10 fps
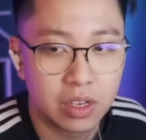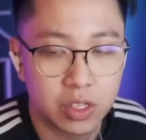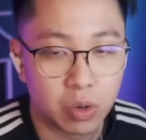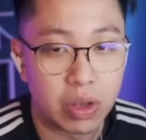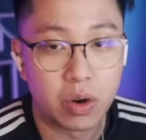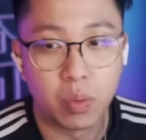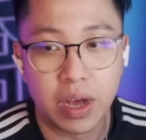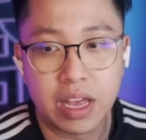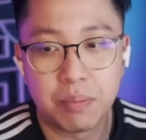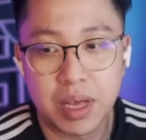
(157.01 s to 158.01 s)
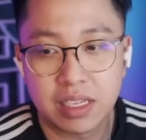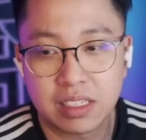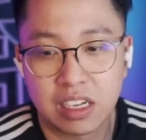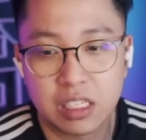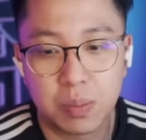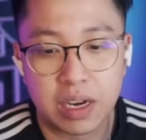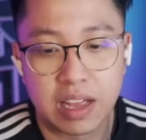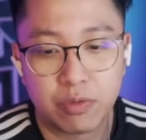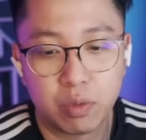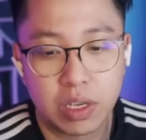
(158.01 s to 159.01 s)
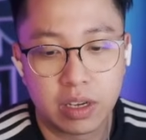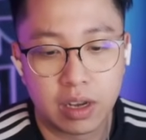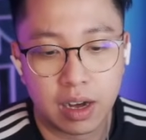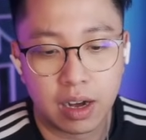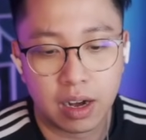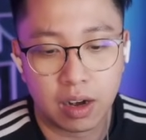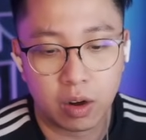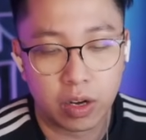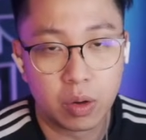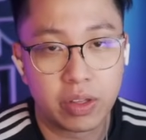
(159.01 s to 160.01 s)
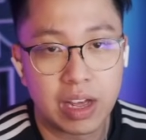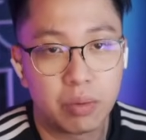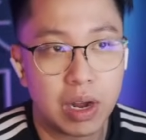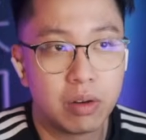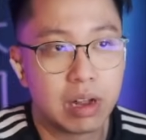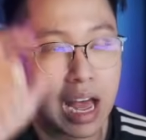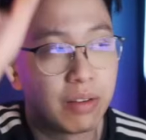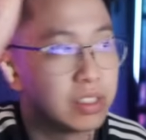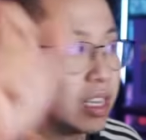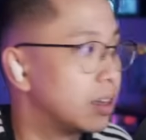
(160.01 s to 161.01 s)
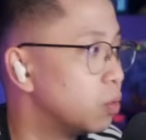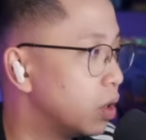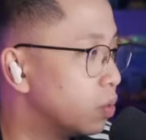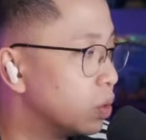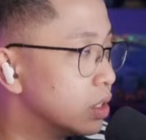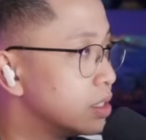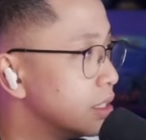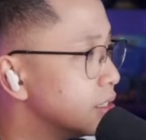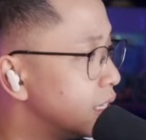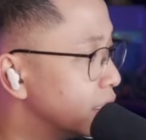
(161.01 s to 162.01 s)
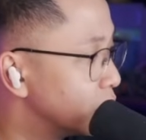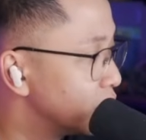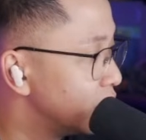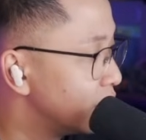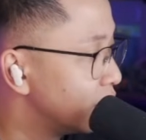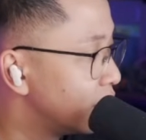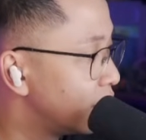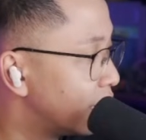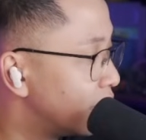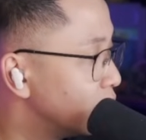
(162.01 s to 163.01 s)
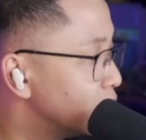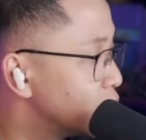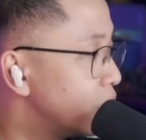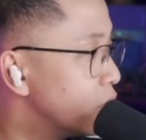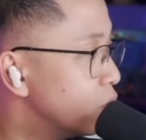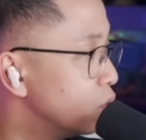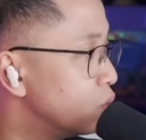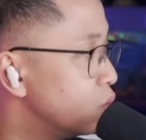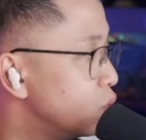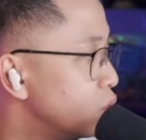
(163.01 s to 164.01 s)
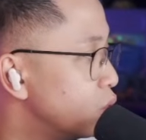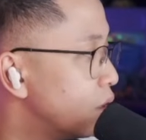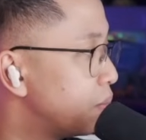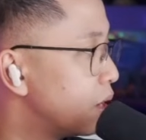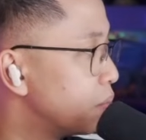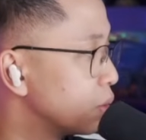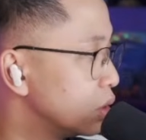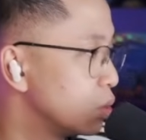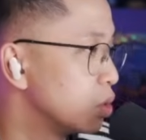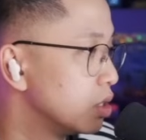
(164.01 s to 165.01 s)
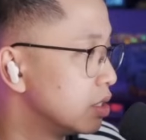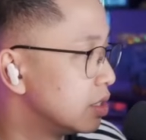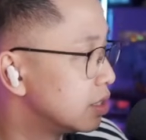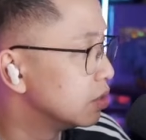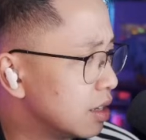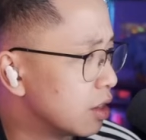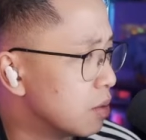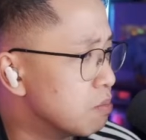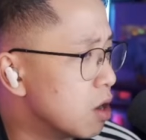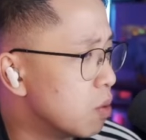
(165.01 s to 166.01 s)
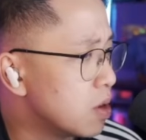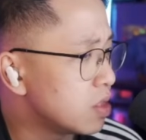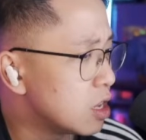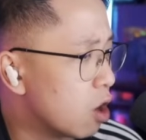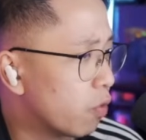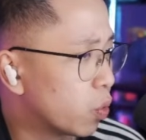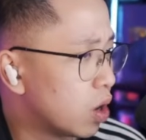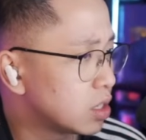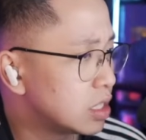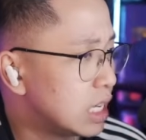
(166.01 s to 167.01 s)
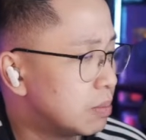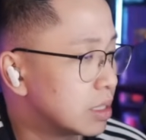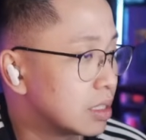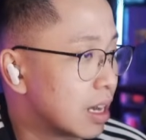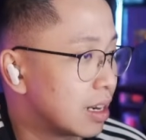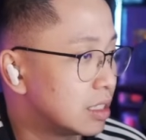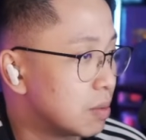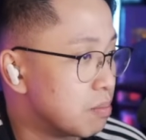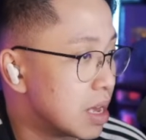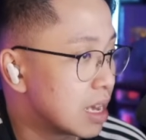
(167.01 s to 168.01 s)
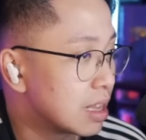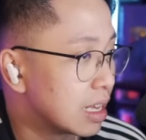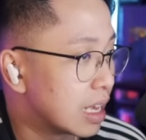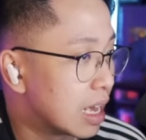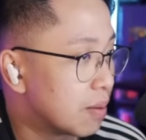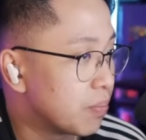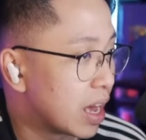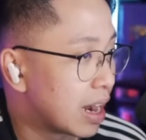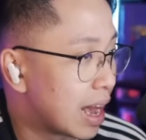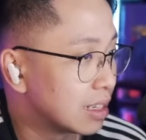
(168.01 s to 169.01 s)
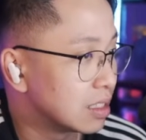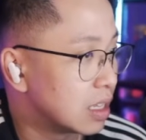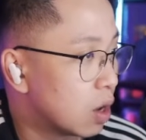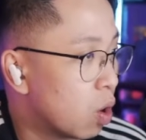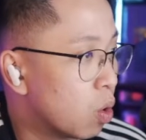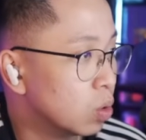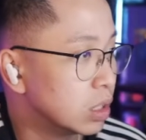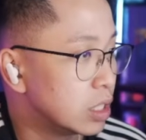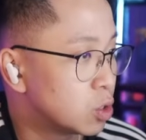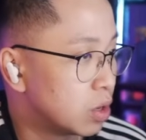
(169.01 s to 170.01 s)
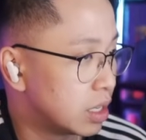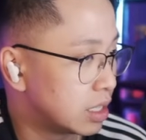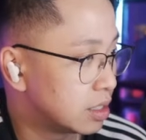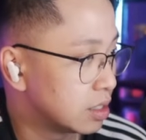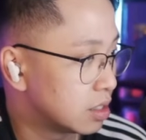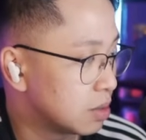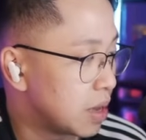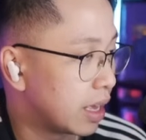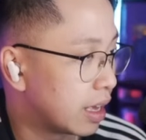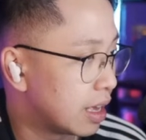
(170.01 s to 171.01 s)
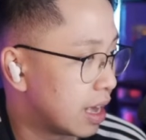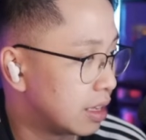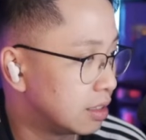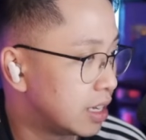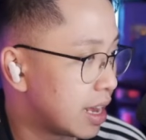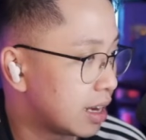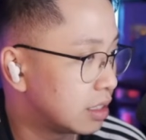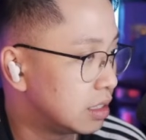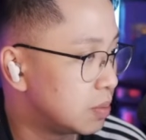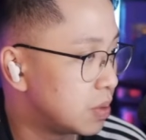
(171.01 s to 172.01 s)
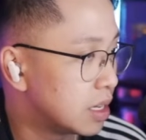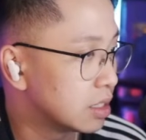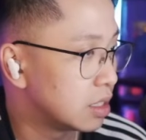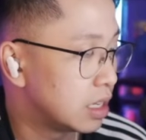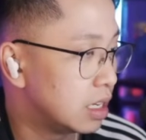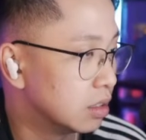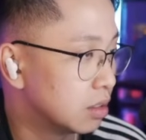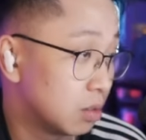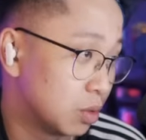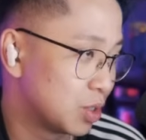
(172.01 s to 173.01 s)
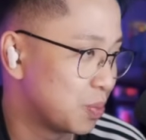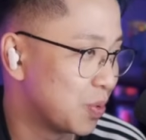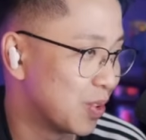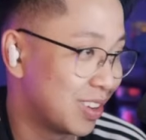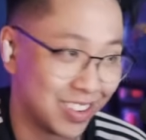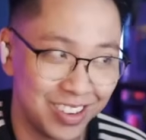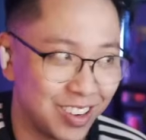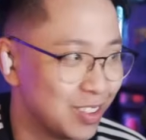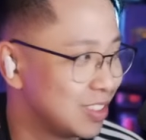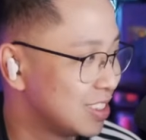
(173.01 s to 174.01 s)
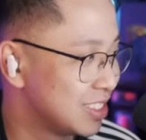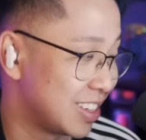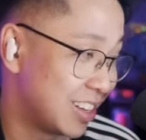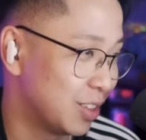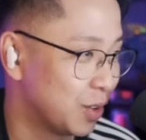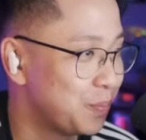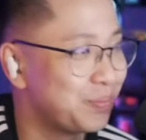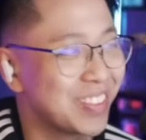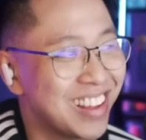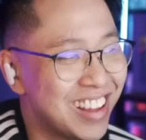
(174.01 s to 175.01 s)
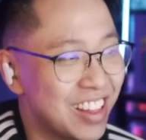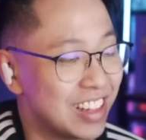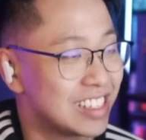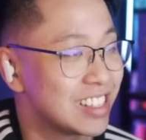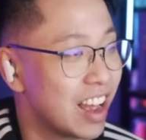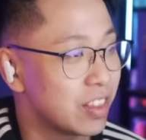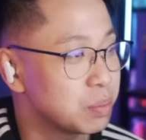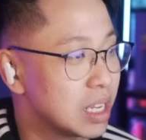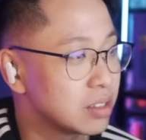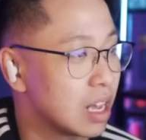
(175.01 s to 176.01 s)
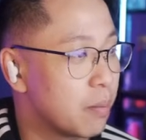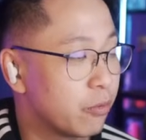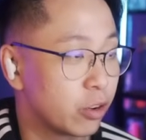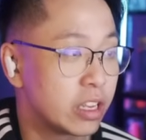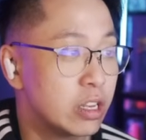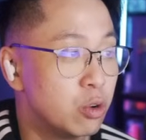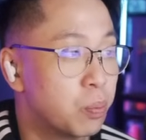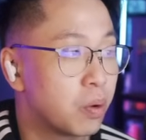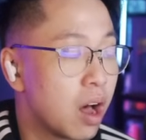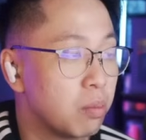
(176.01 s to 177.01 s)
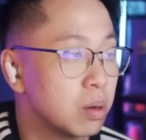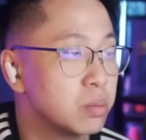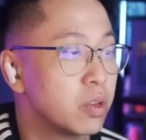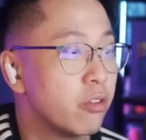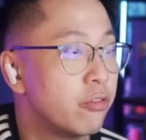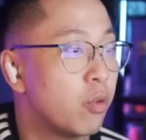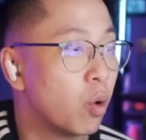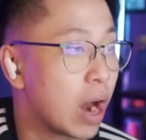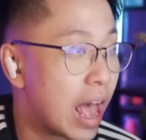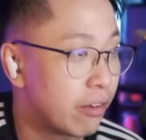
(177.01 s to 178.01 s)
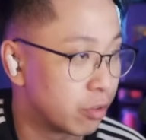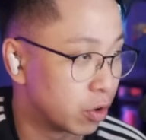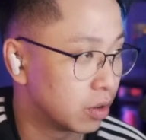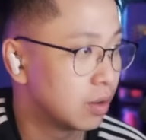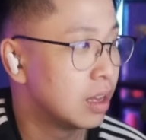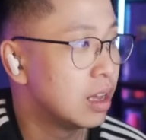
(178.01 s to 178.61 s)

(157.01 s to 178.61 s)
So in a way, it makes sense, but if we are going that route, have a second one where it says healing received. Thank you. So I know who I'm pumping resources into. The moment the Overwatch team decided to make the game that has the Holy Trinity system, aka tank, DPS, and healer, or support, said healer, they signed themselves up for Q problems forever.